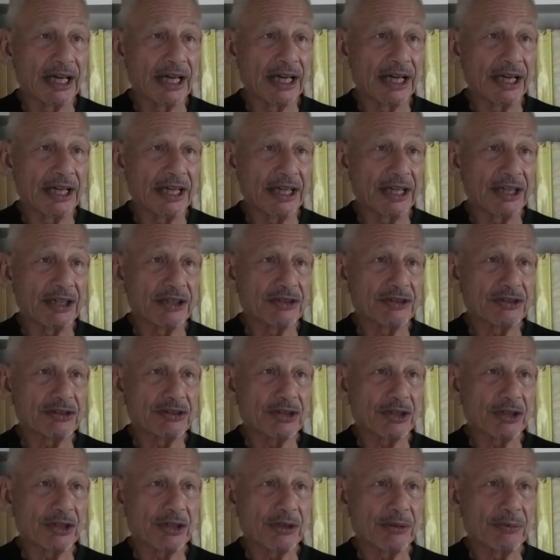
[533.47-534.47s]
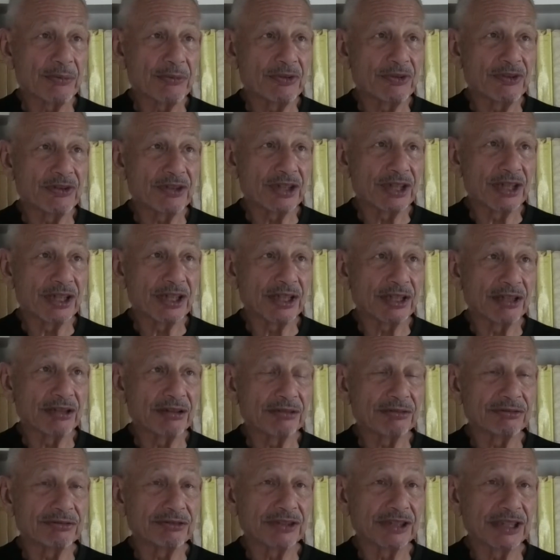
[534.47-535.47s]
in terms
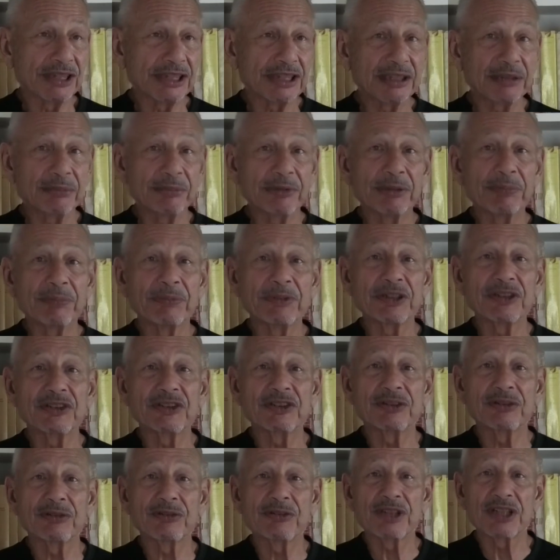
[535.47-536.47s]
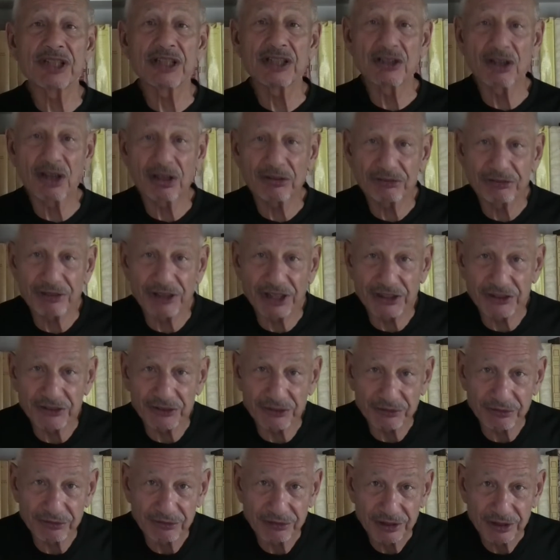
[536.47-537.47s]
of a commitment to the
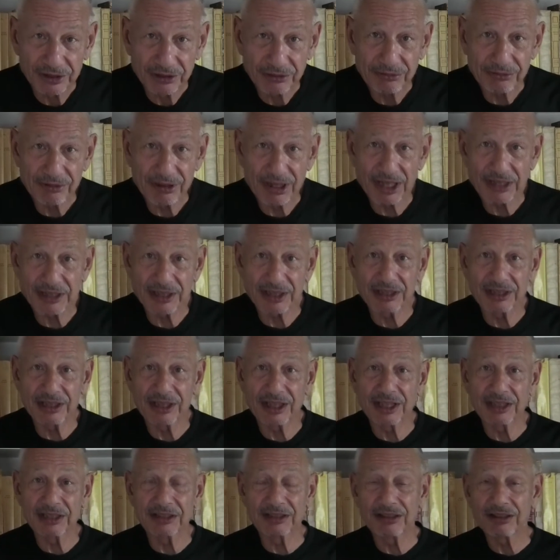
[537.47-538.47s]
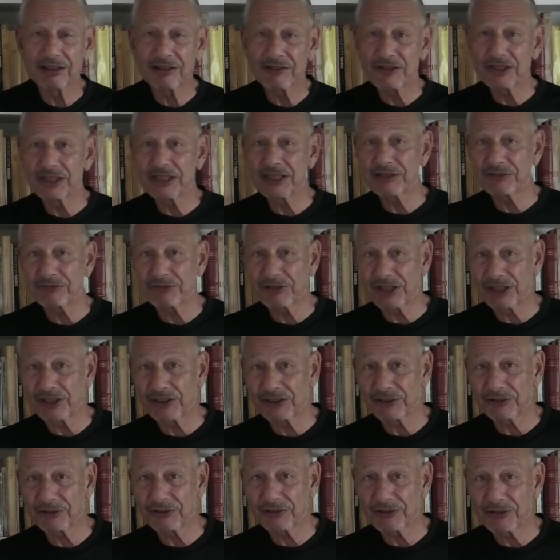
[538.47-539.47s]
offensive rather than the
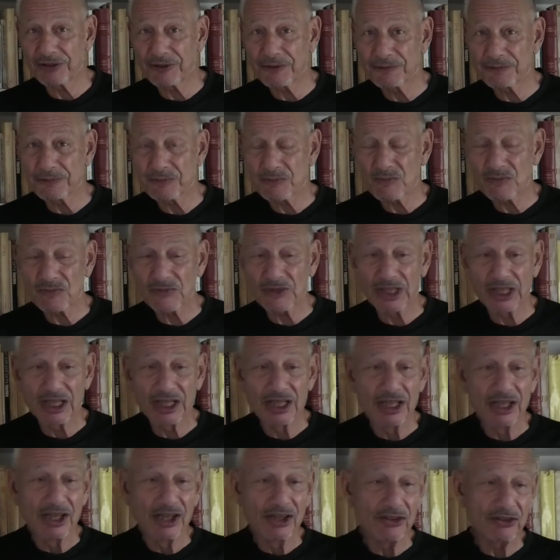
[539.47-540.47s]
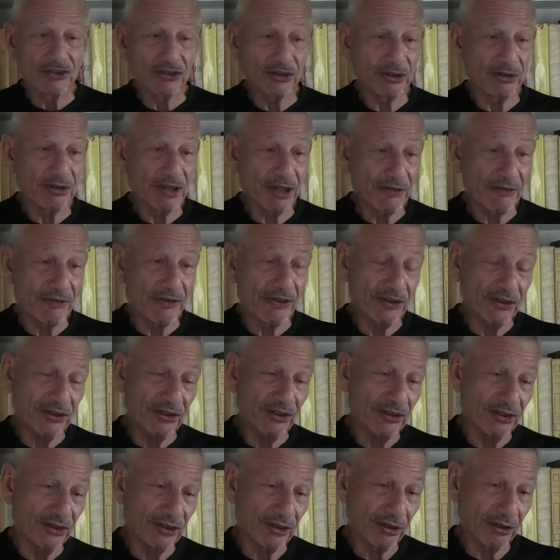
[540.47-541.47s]
defensive. So if this
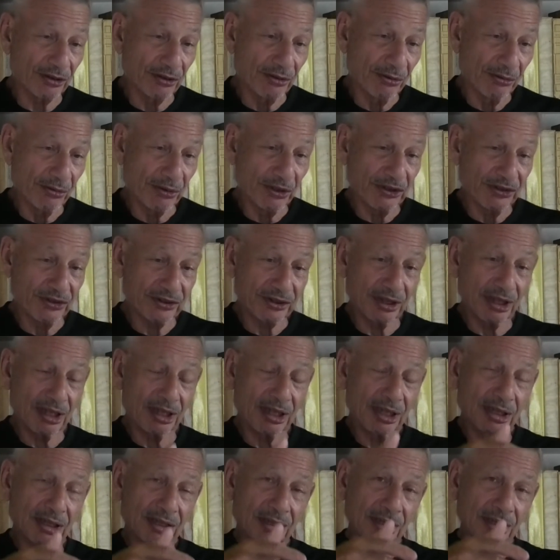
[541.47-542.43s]
is so, we start